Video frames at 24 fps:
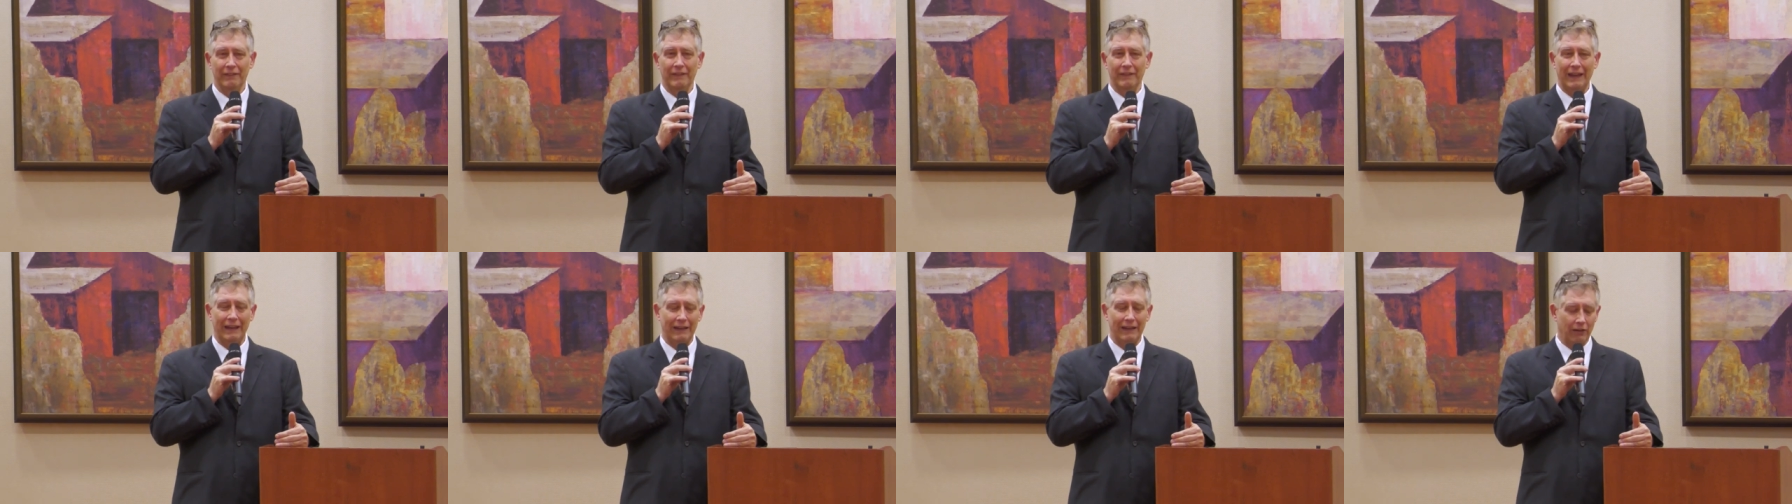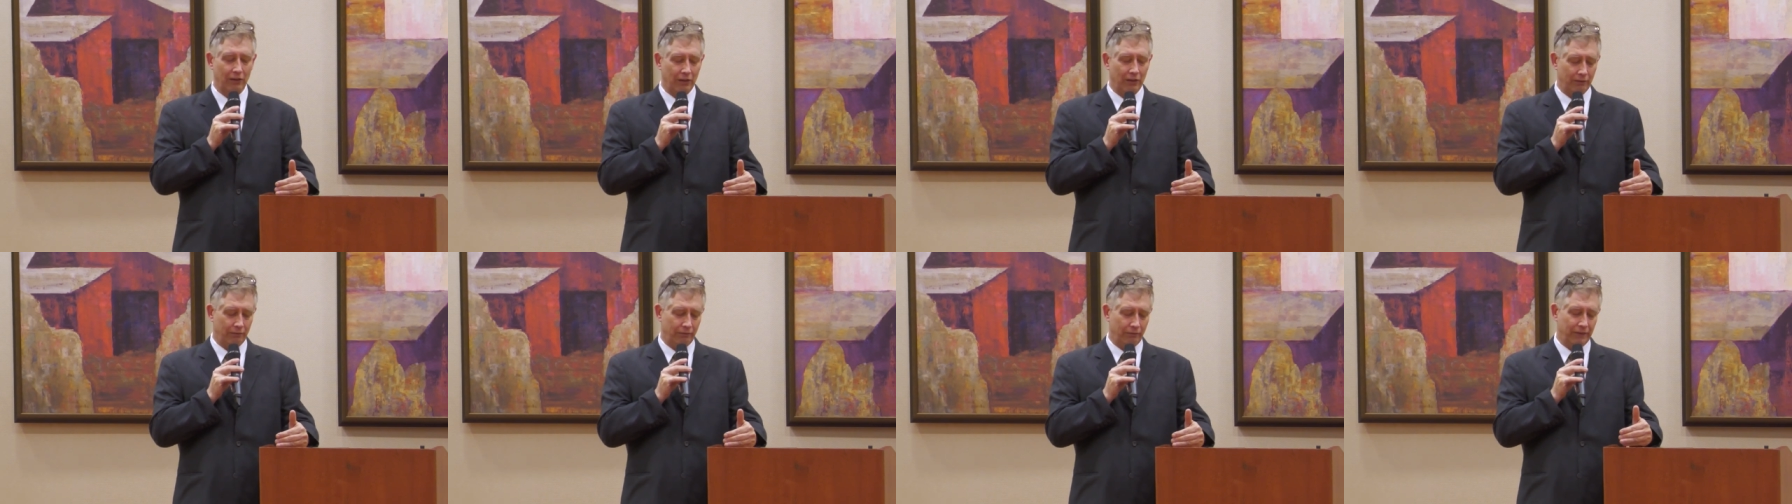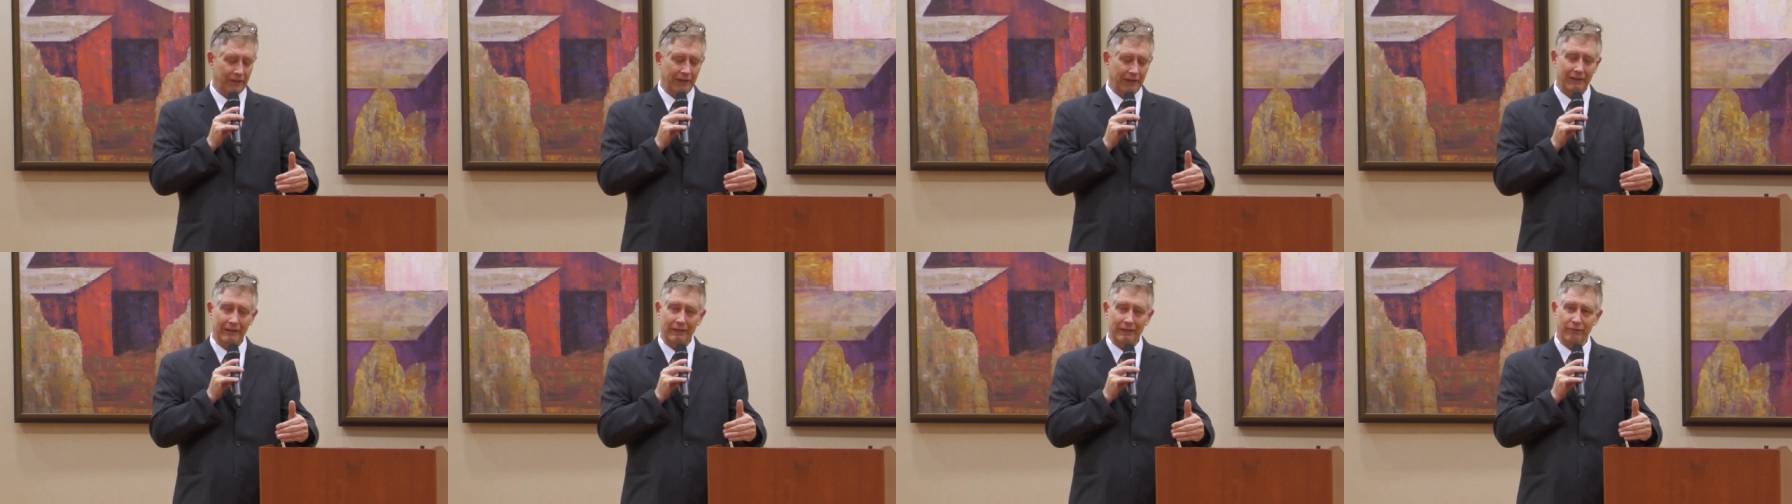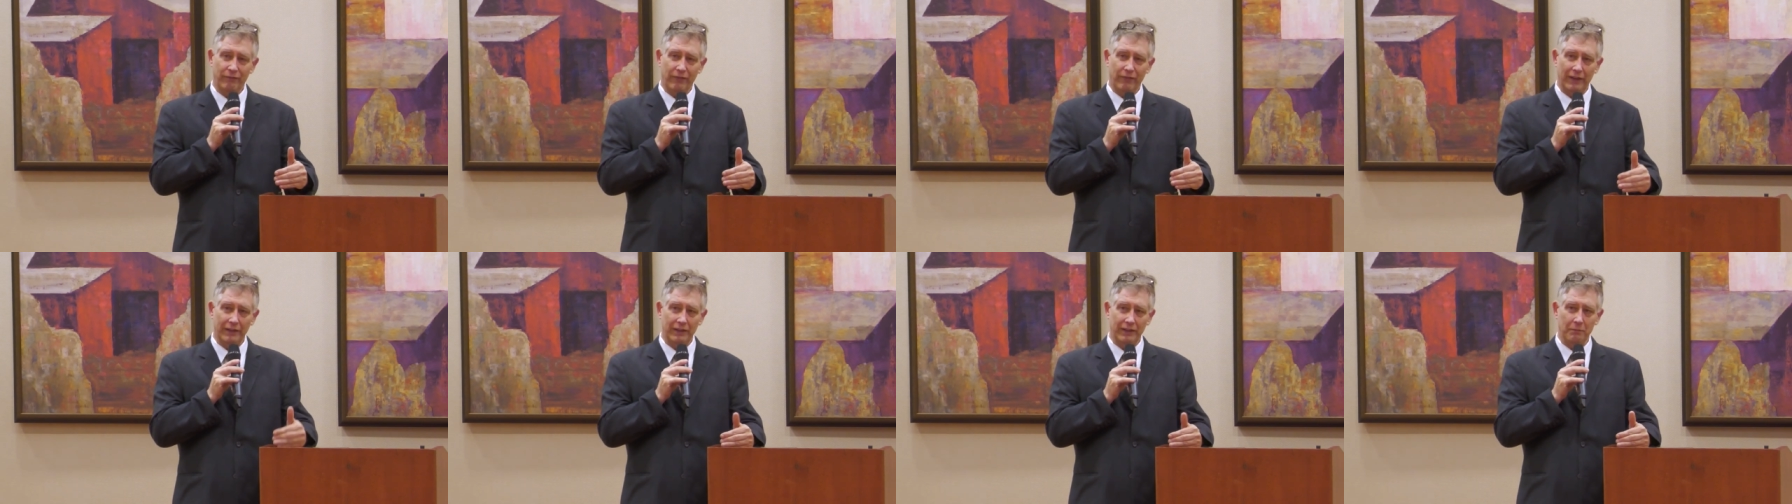They are very
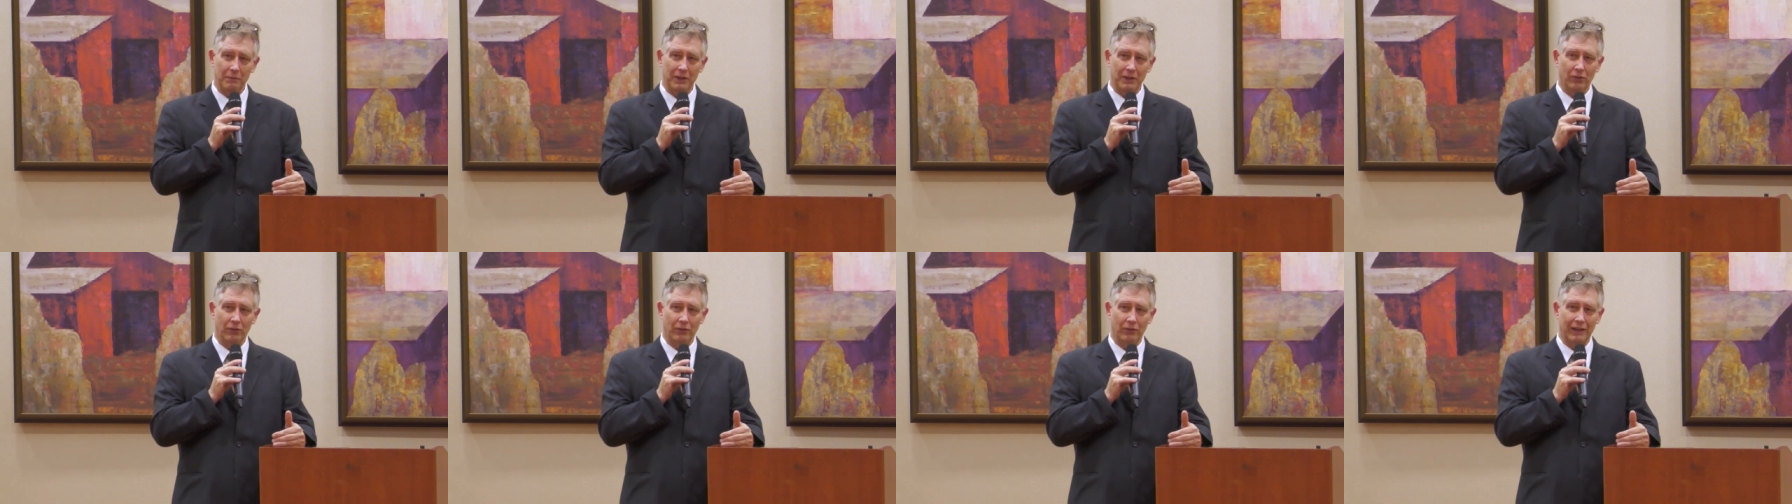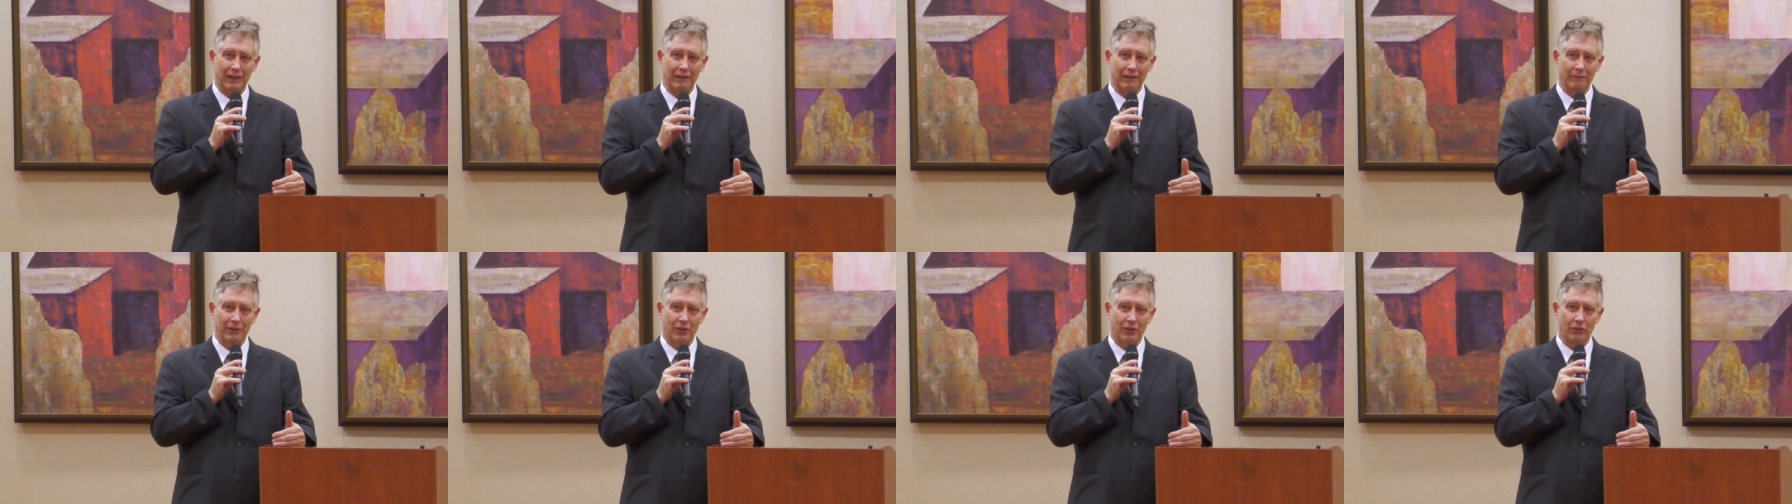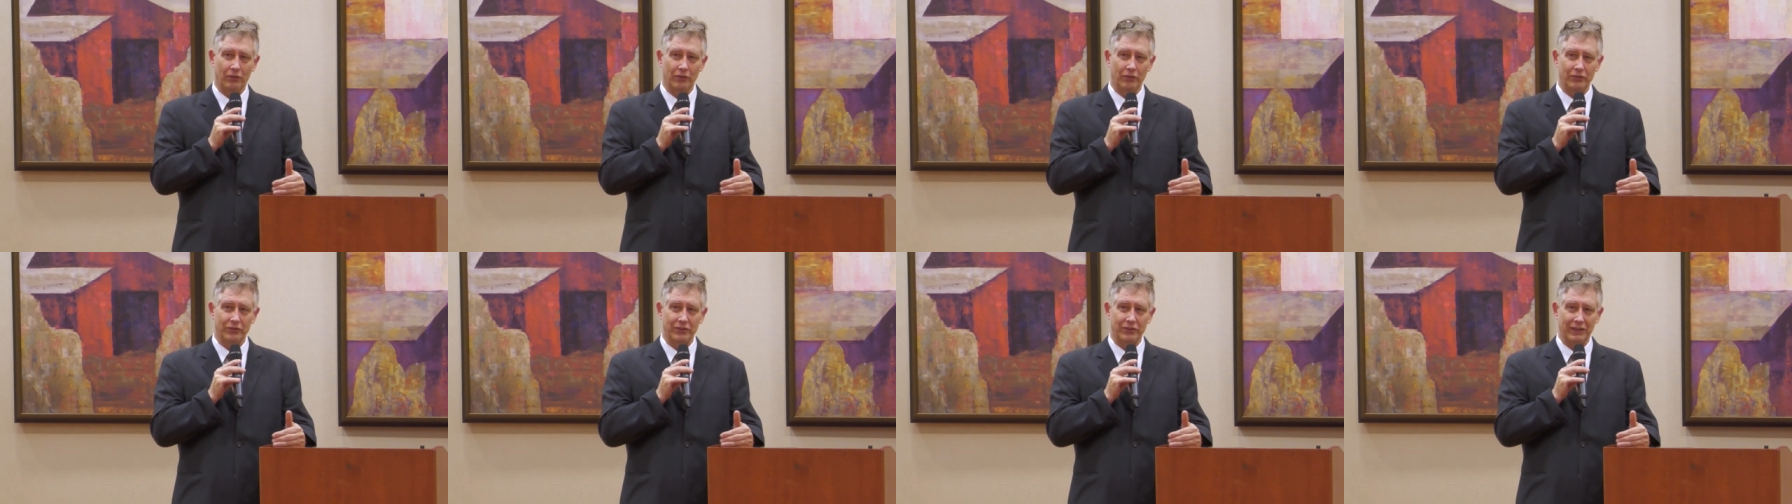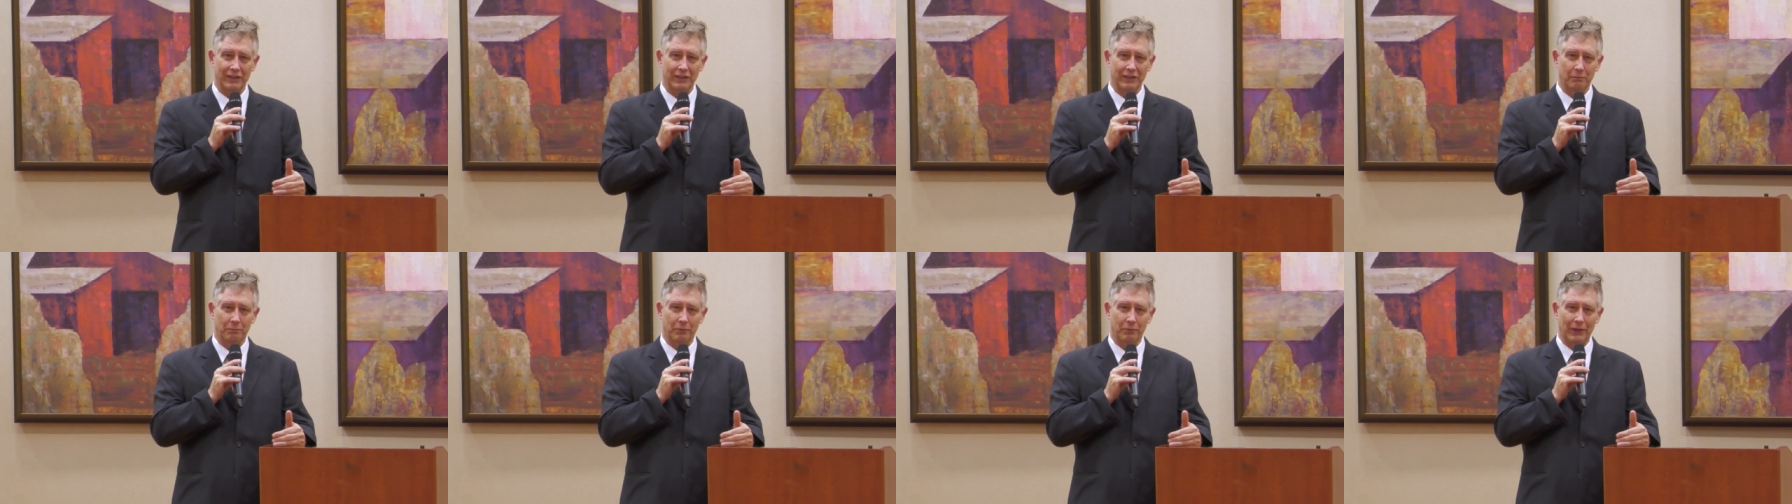fundamental chemicals
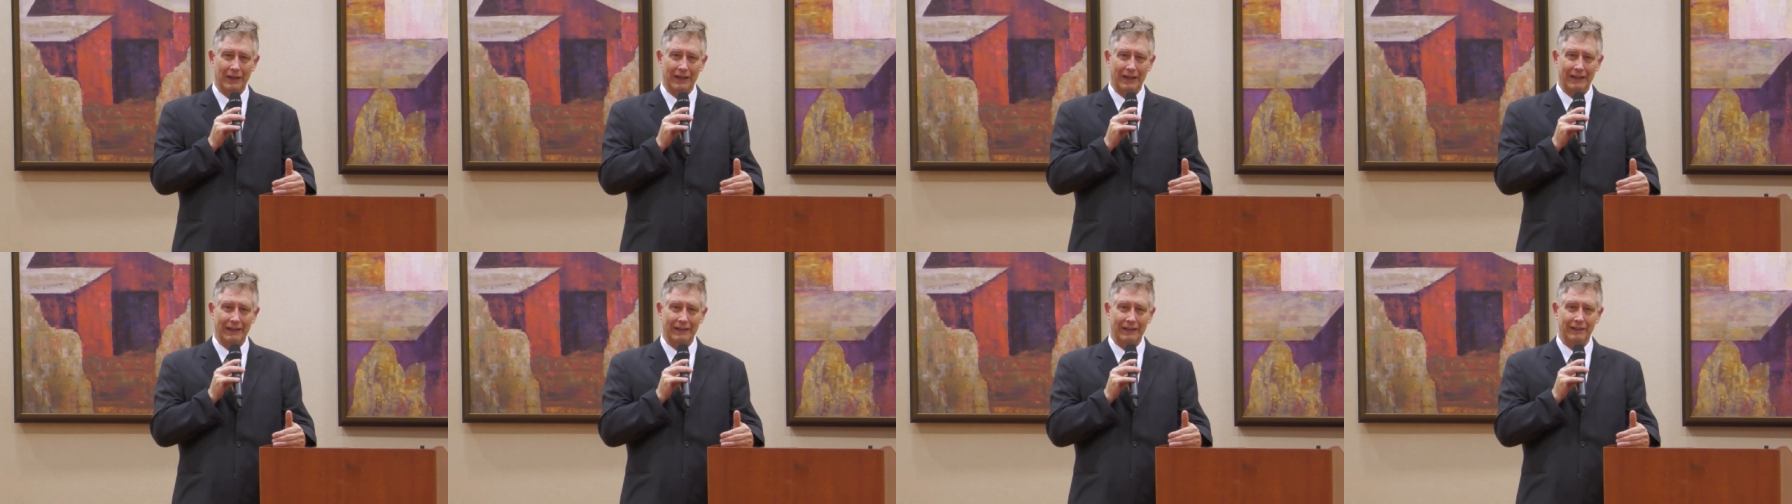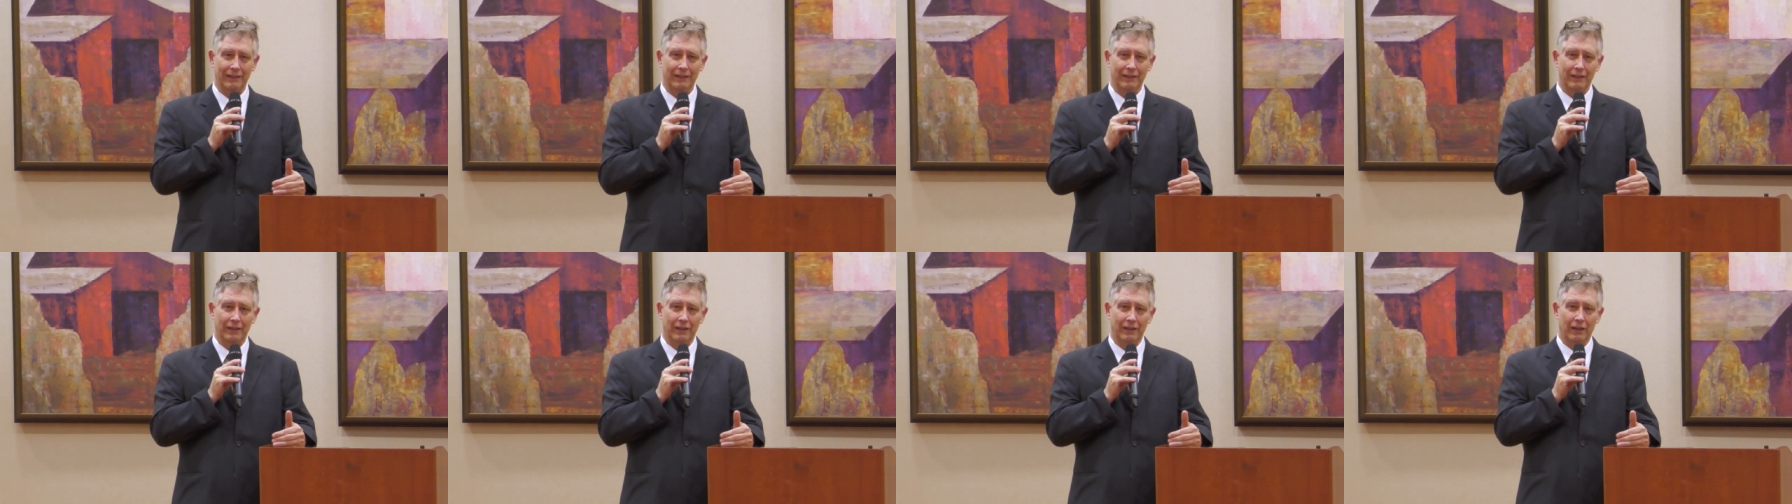in the brain